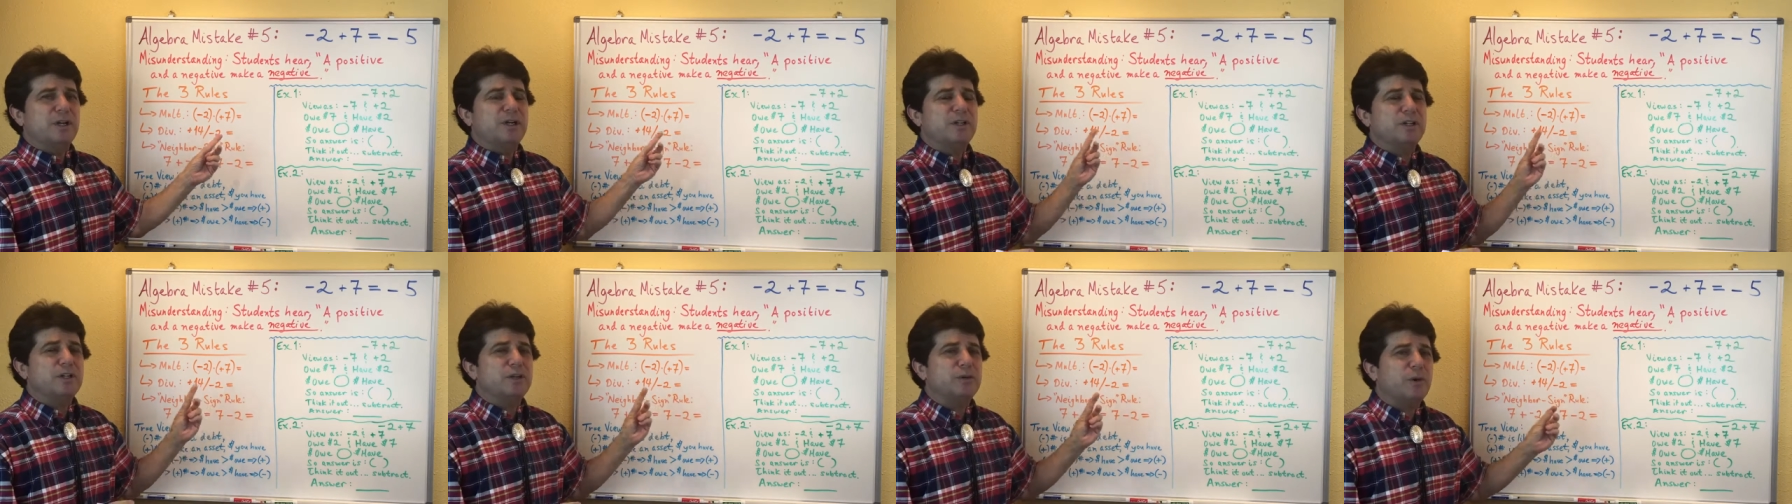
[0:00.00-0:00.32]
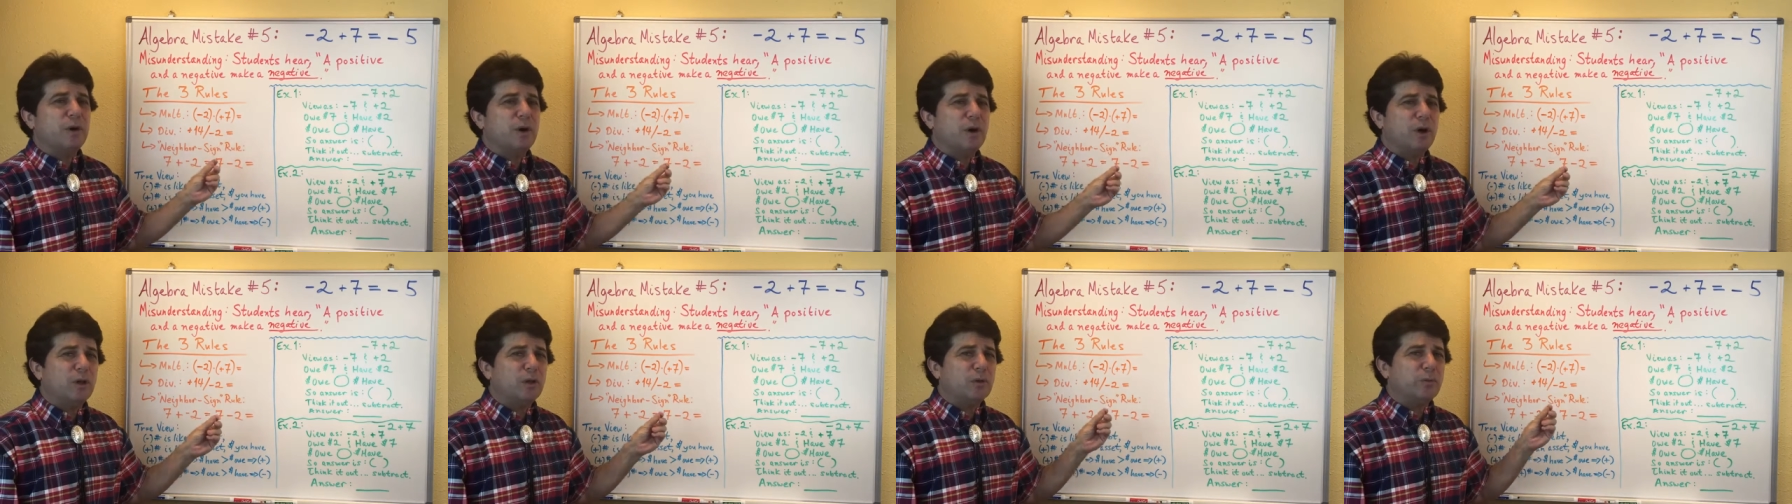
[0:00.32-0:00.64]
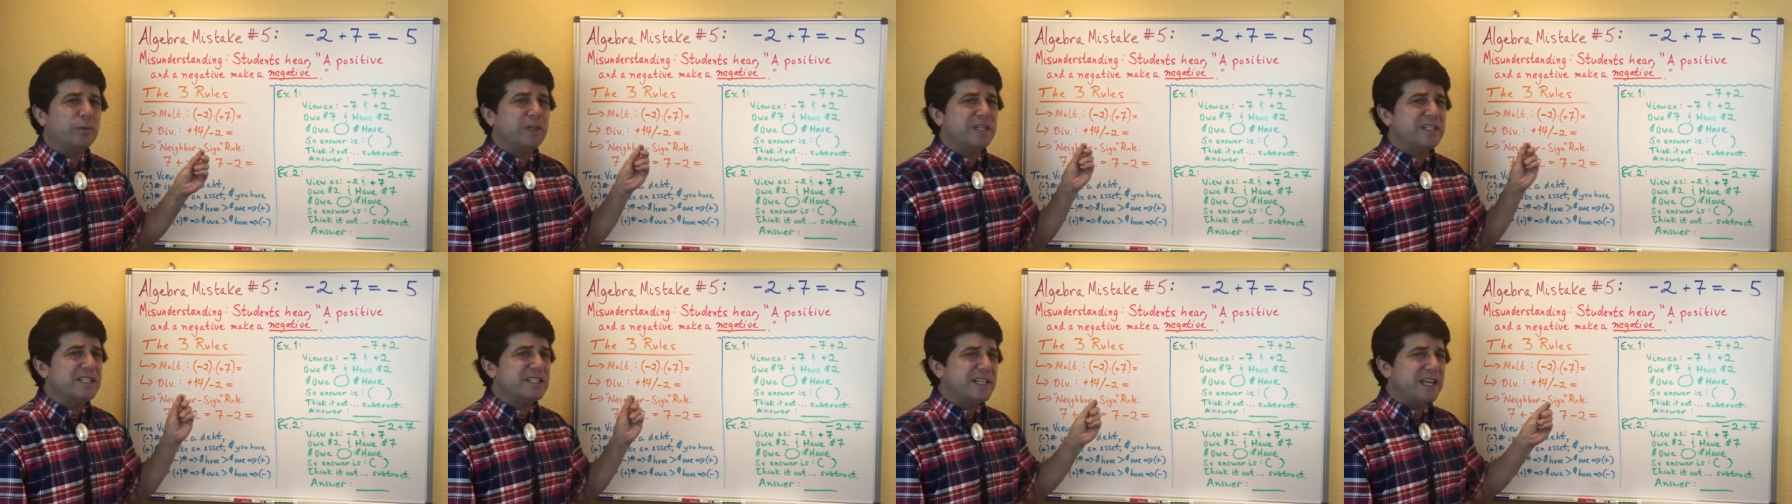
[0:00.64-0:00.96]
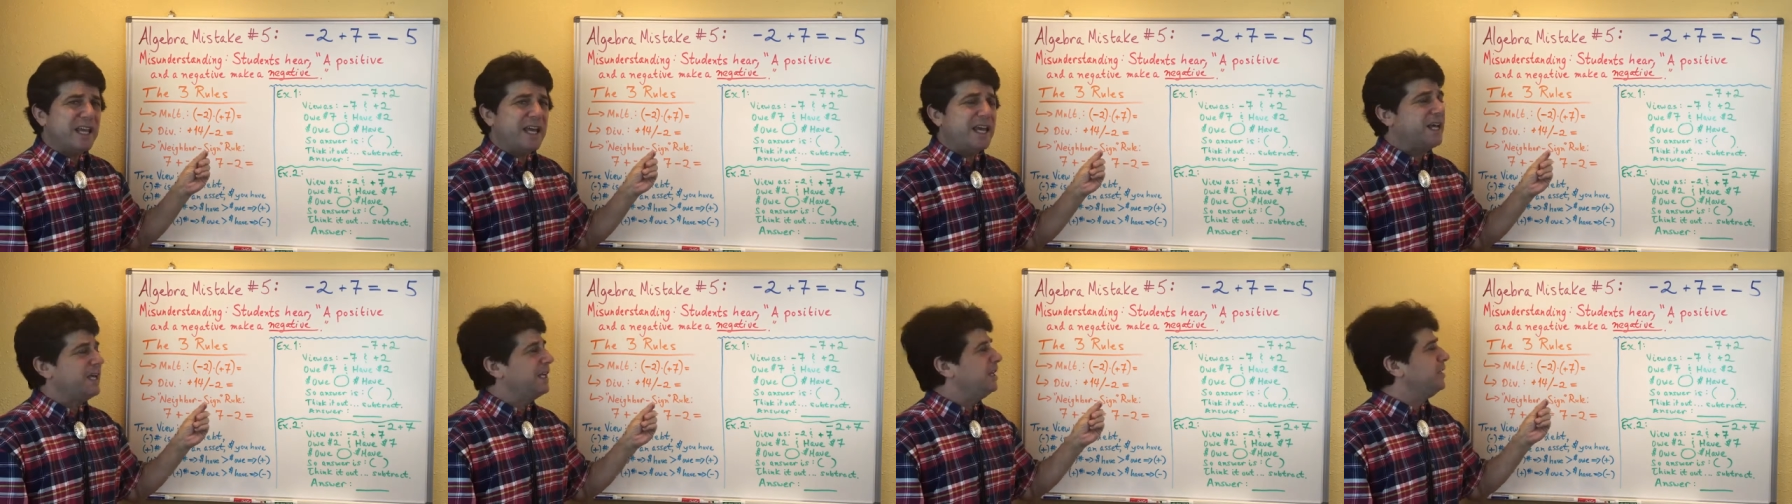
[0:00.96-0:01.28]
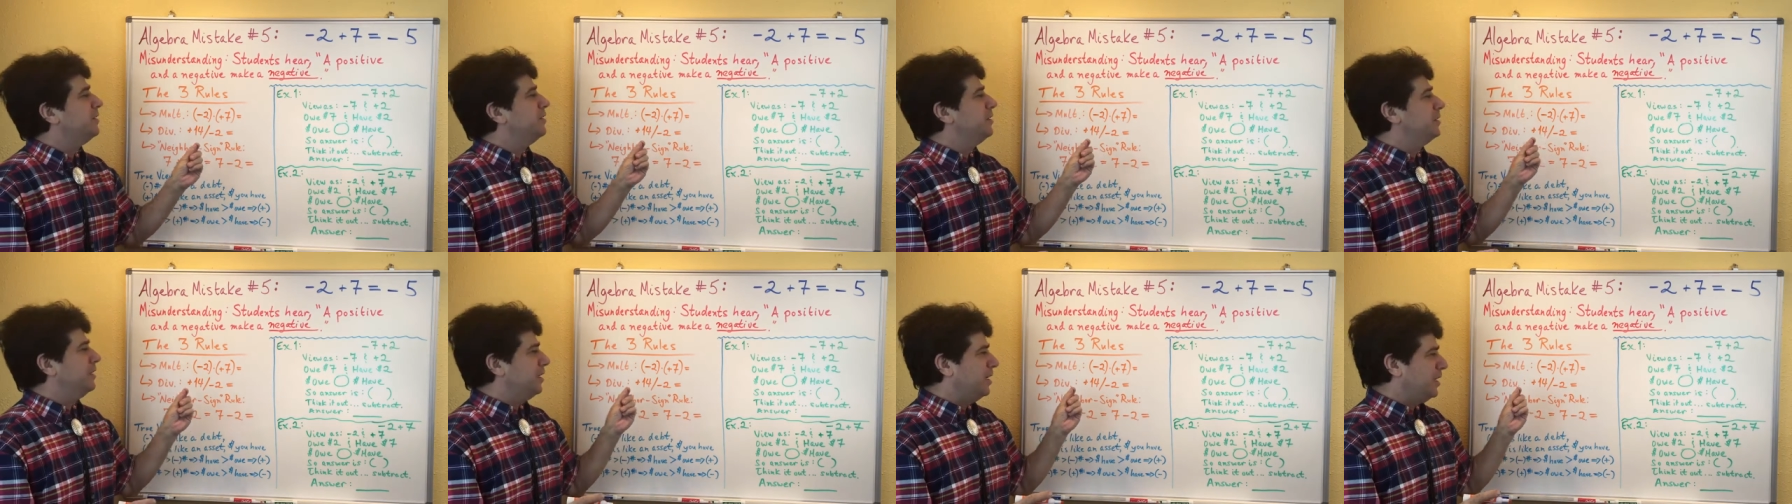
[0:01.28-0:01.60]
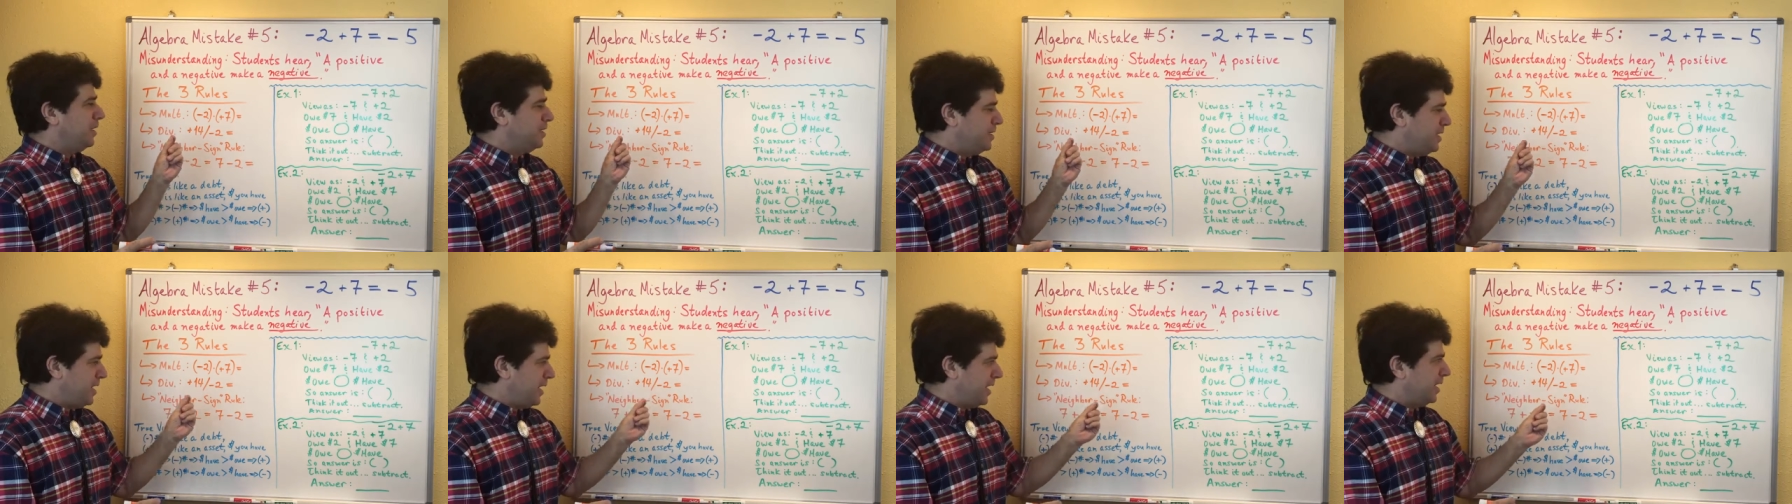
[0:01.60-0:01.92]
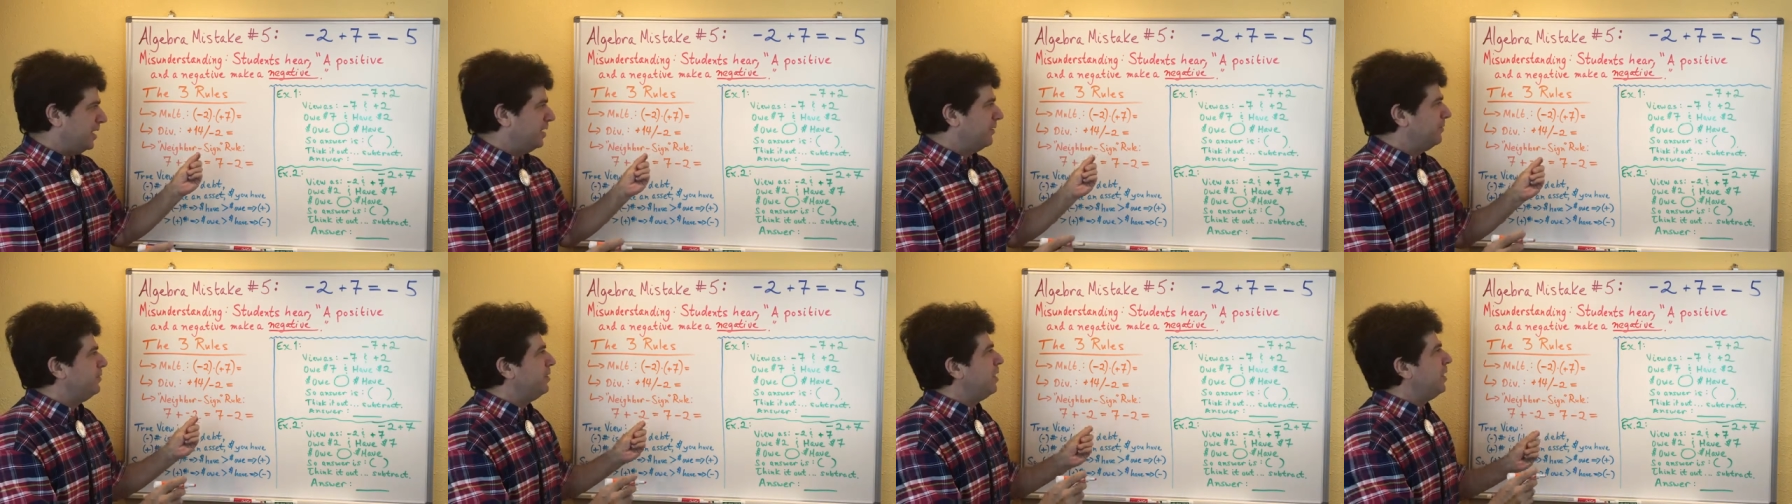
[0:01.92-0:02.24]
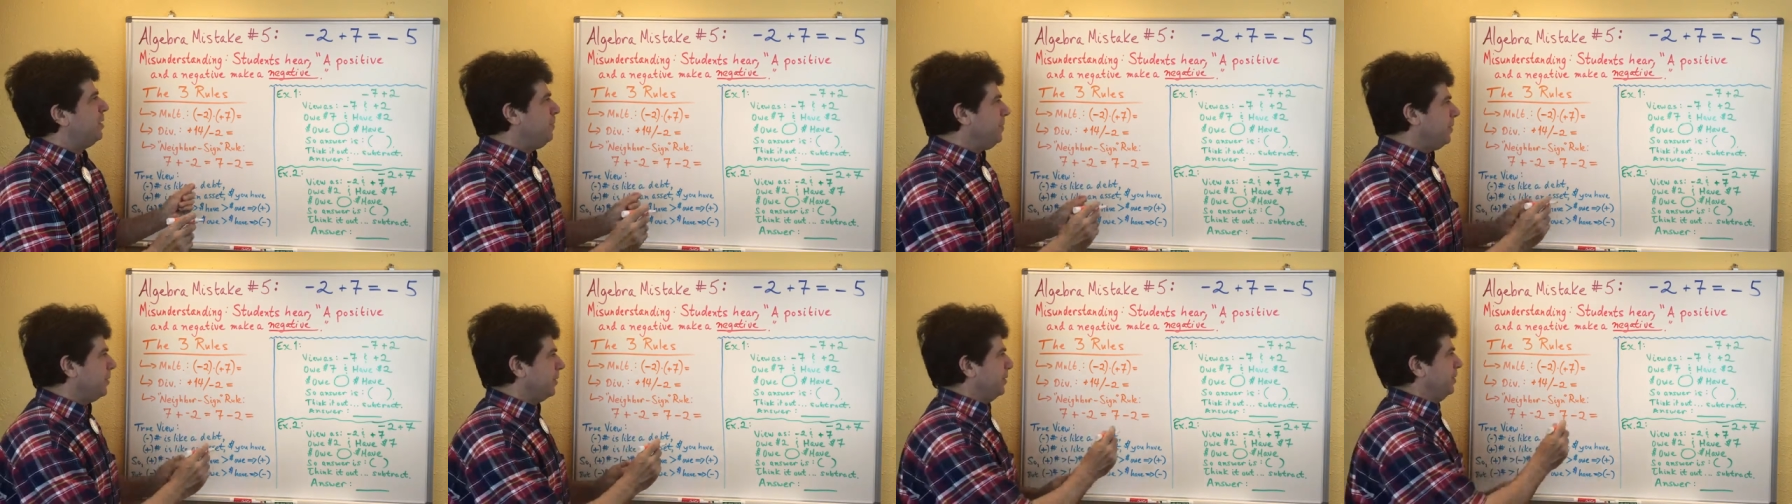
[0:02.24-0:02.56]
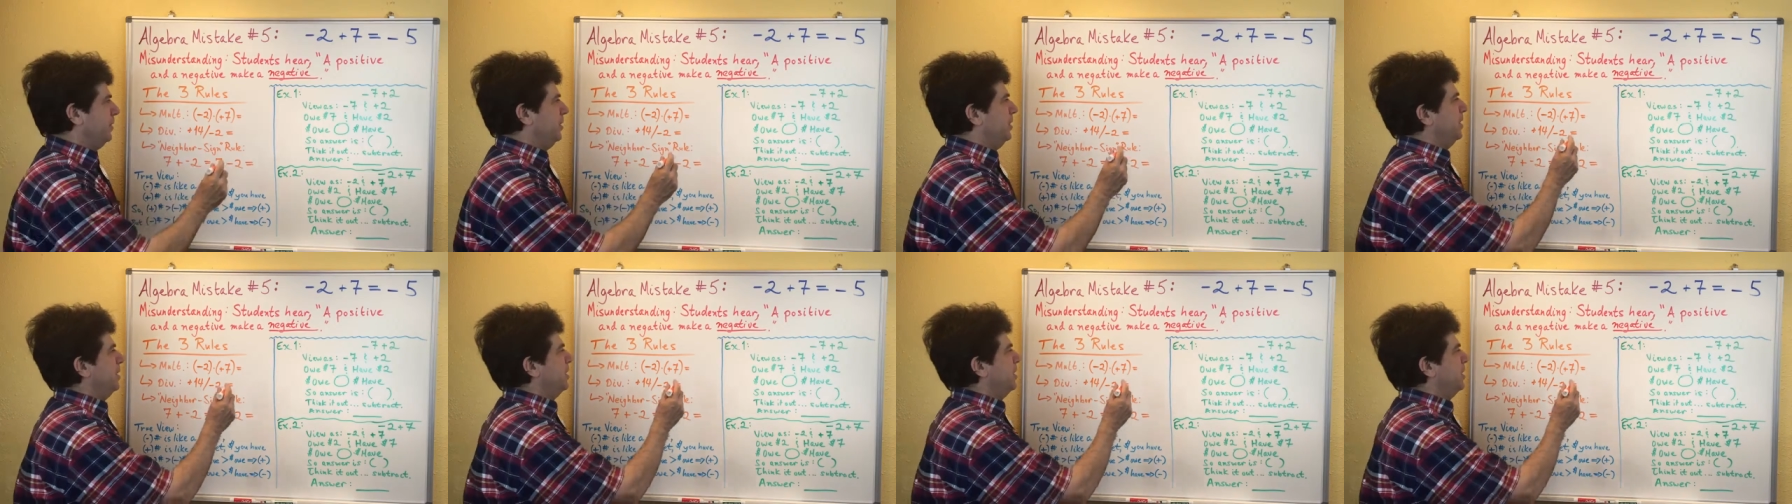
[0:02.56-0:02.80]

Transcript: you always get a negative number.